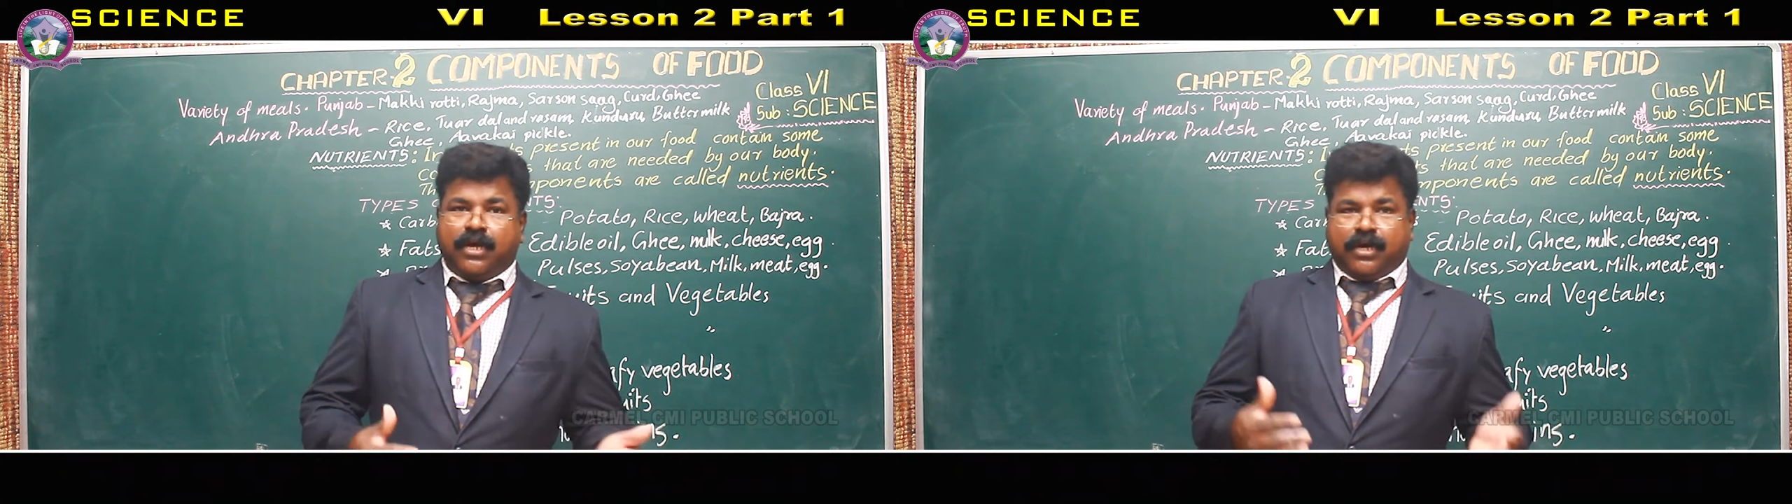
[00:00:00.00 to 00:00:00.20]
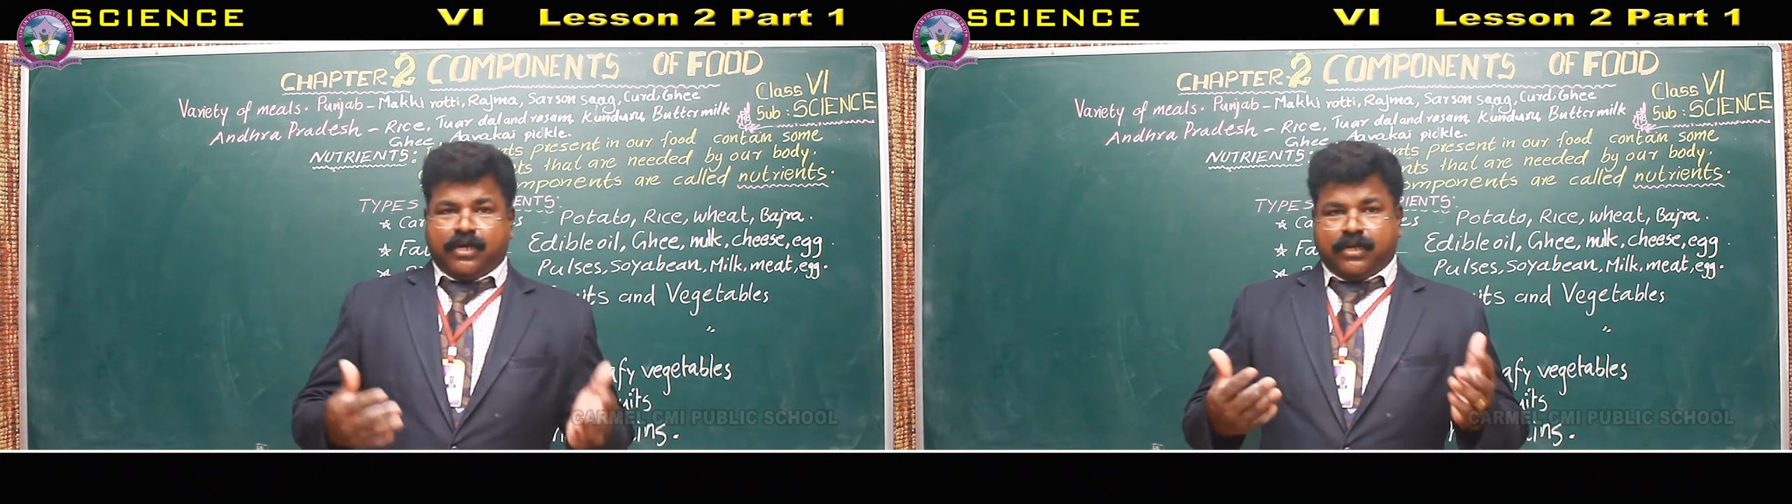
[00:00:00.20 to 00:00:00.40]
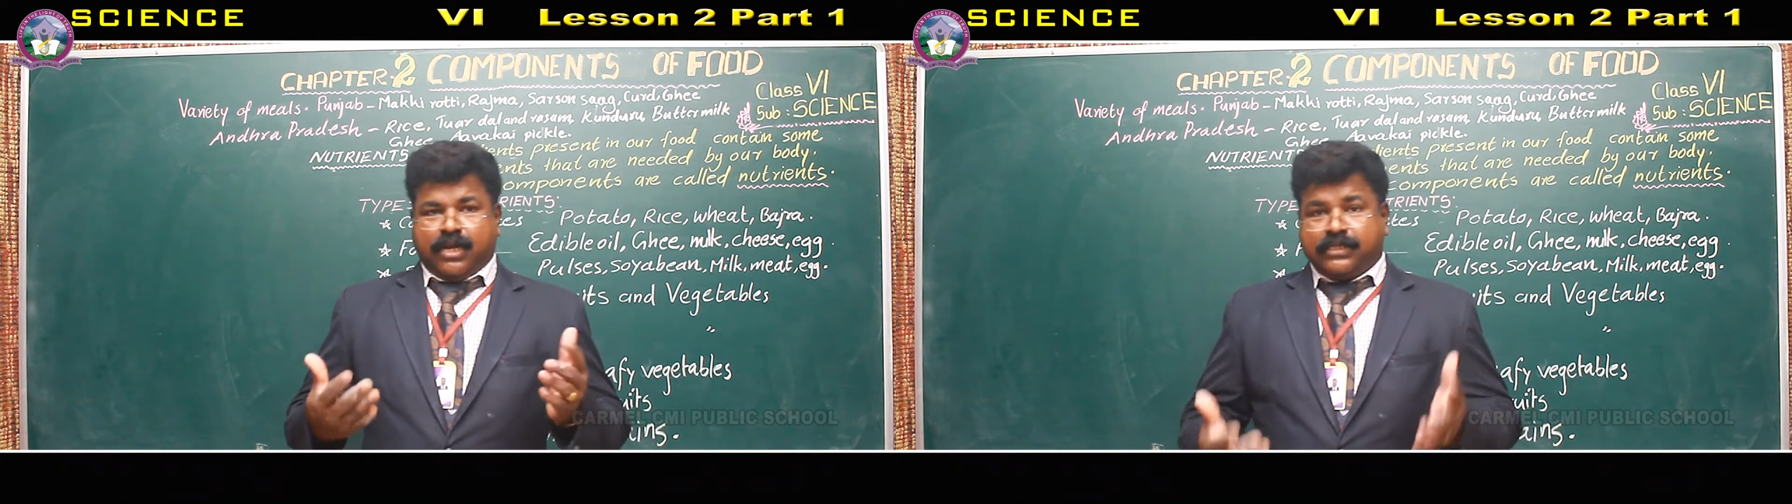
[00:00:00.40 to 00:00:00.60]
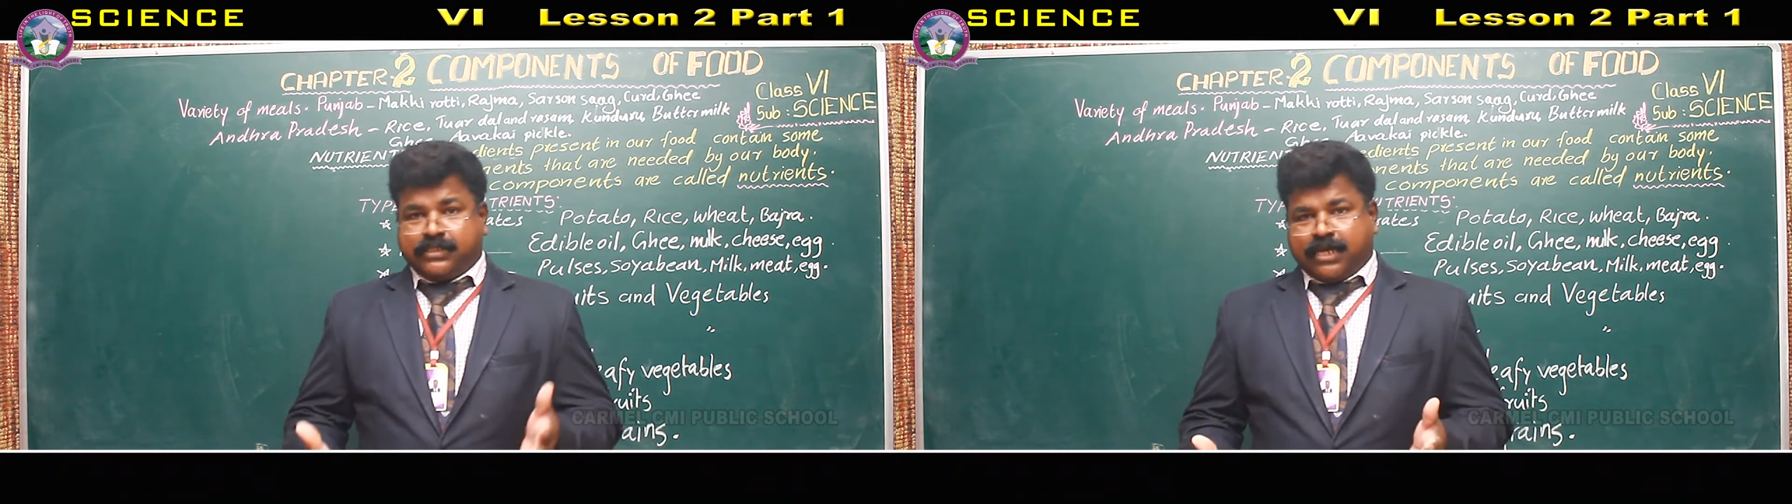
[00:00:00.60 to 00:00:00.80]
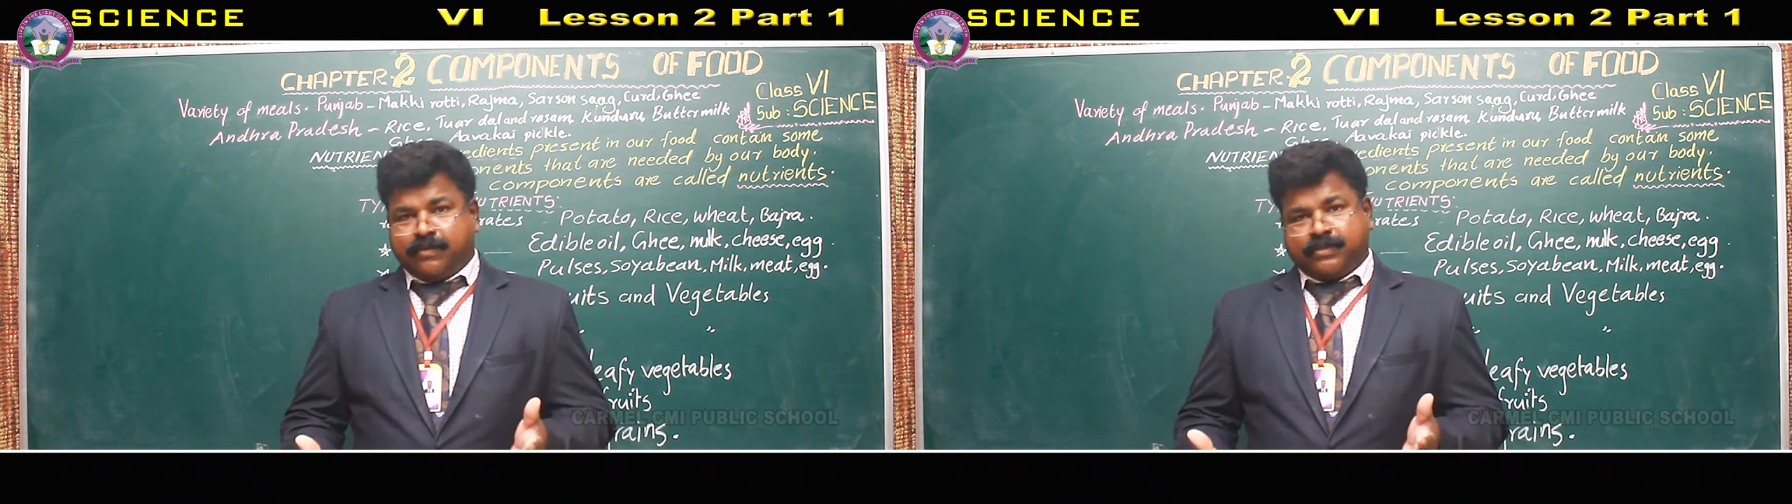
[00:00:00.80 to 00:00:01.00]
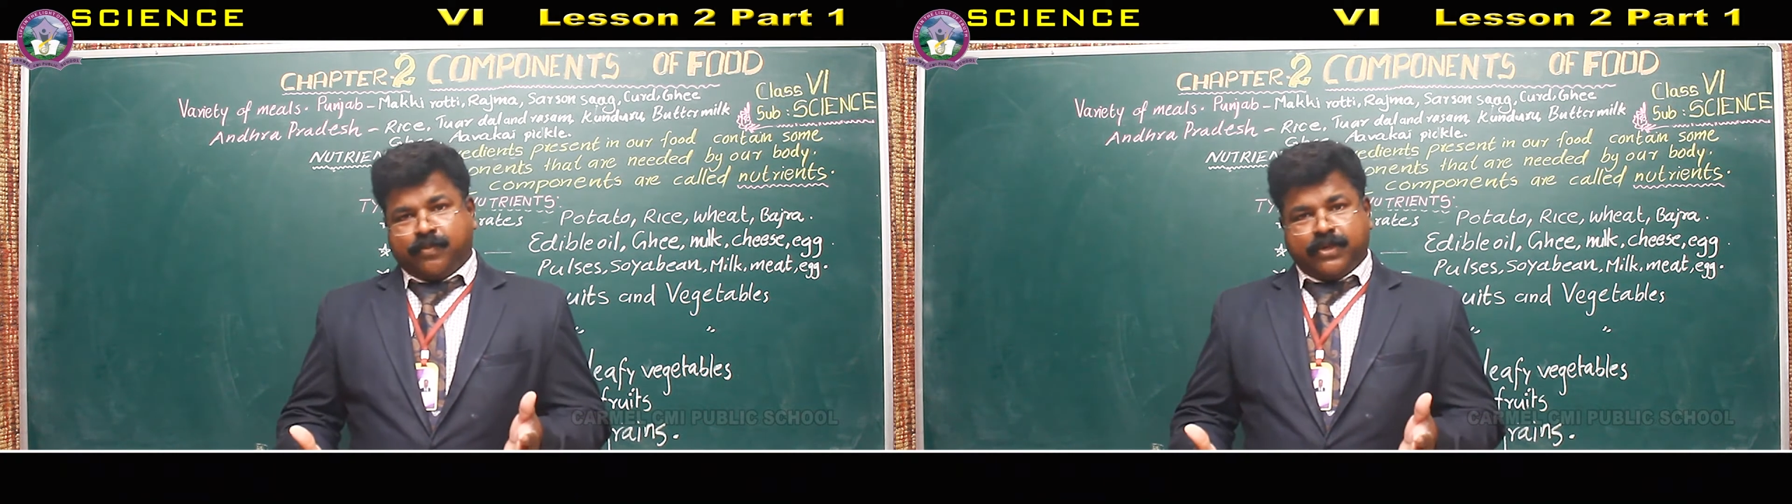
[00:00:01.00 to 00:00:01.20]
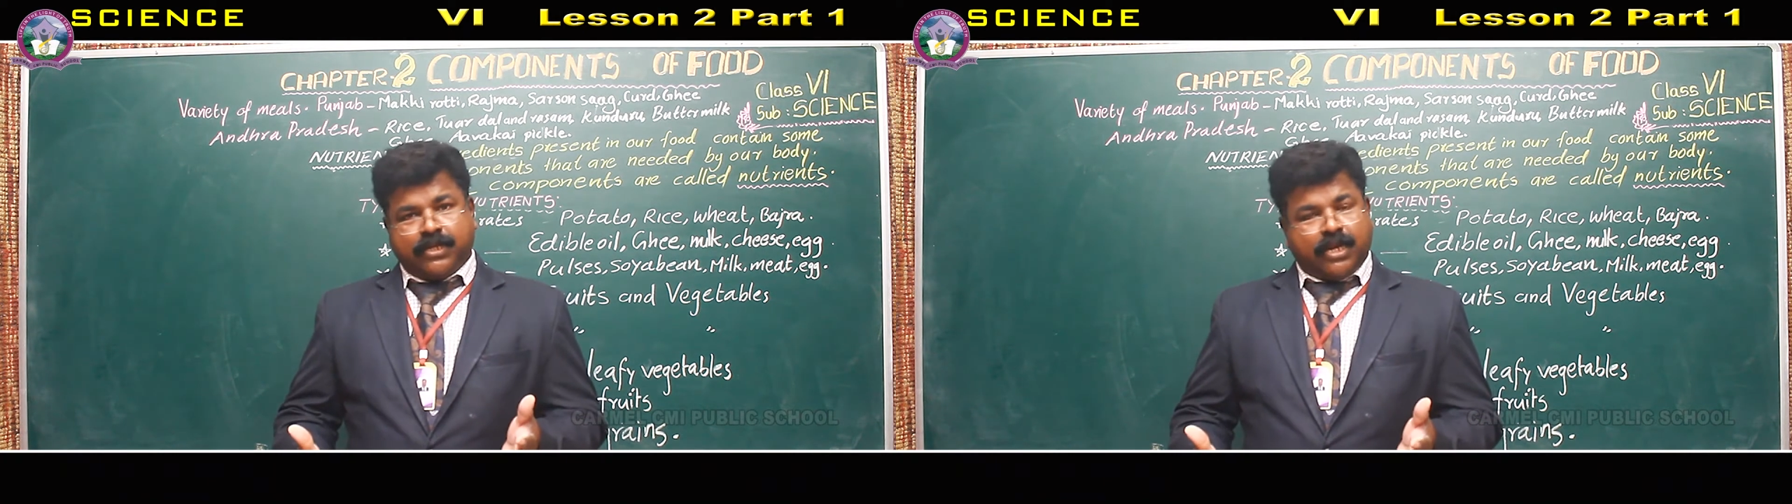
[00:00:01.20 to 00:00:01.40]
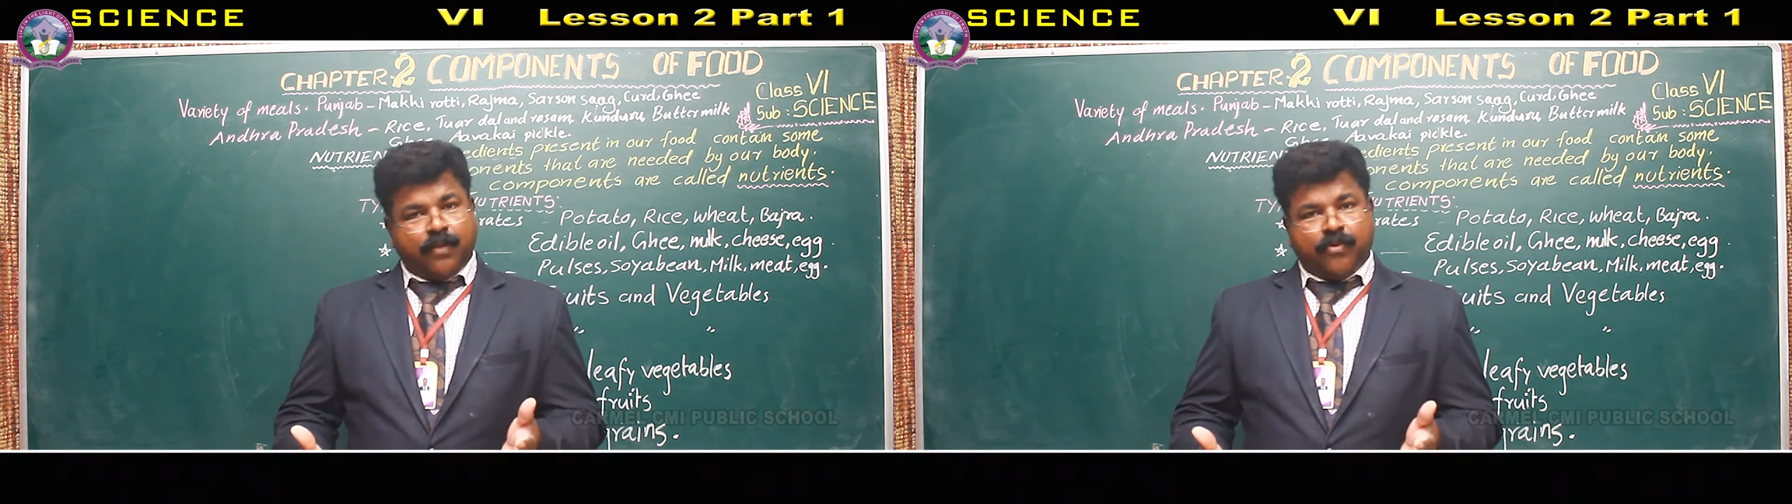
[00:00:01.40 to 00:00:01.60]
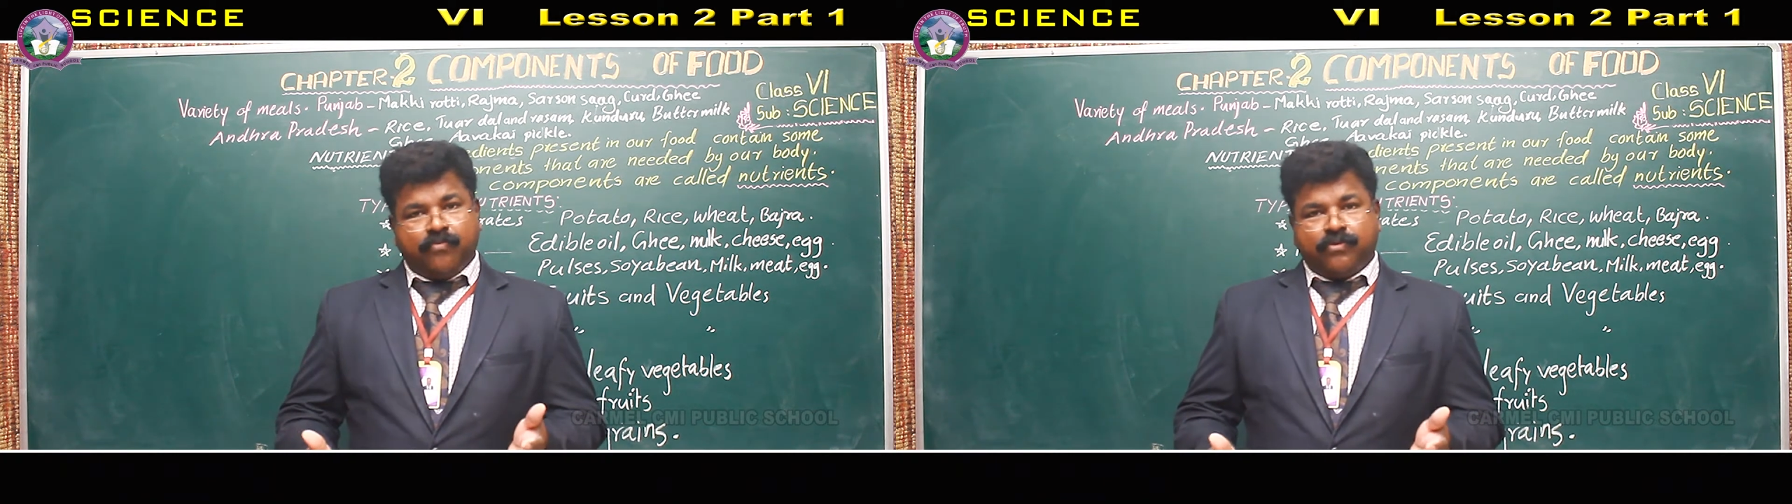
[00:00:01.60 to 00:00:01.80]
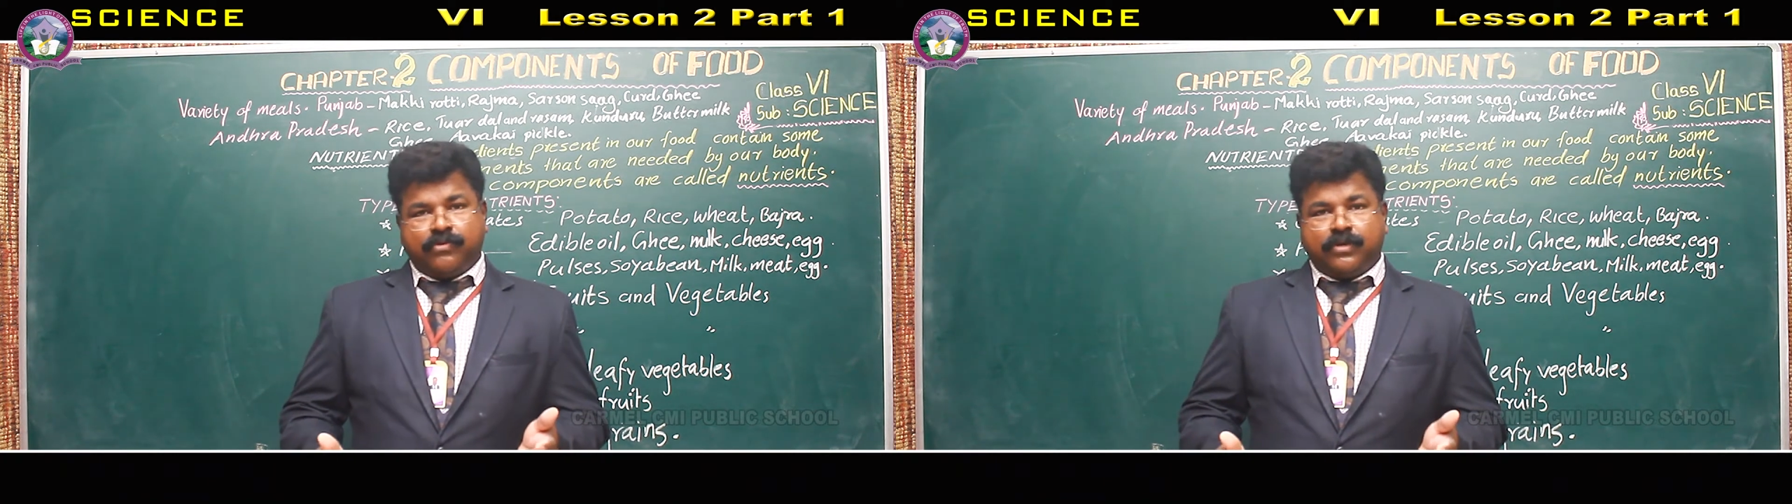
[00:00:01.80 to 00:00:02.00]
and lunchtime some other type of
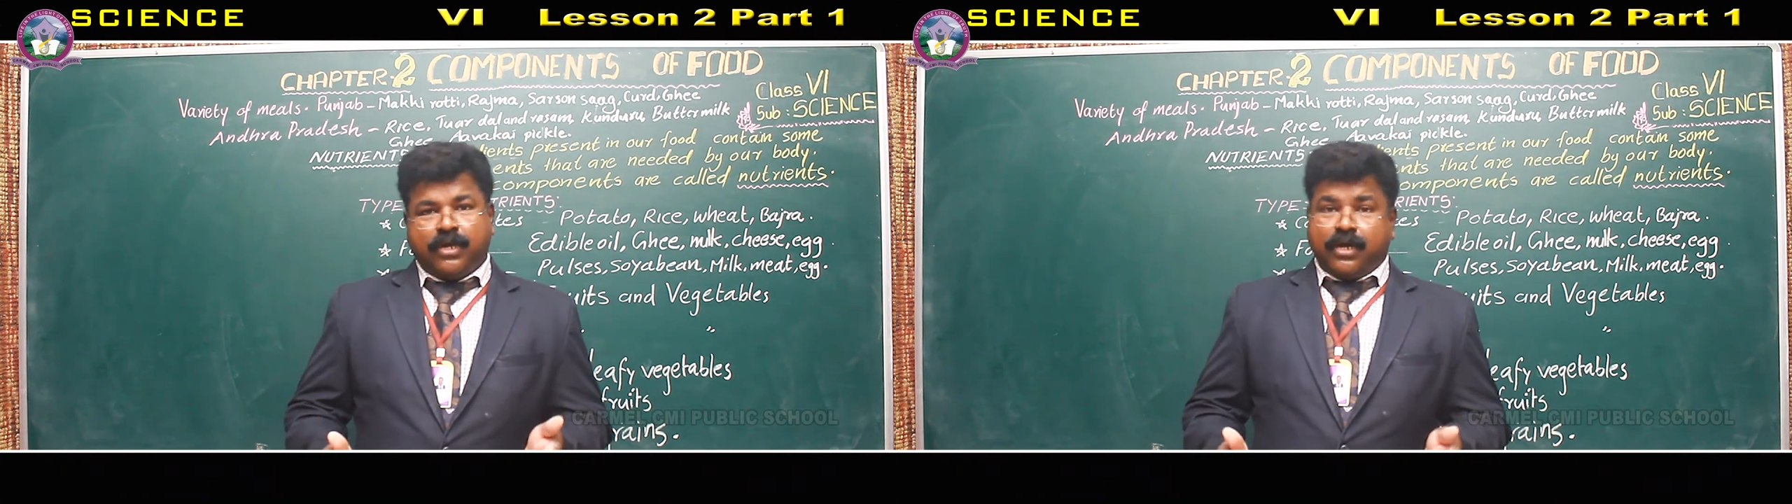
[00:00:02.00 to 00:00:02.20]
food.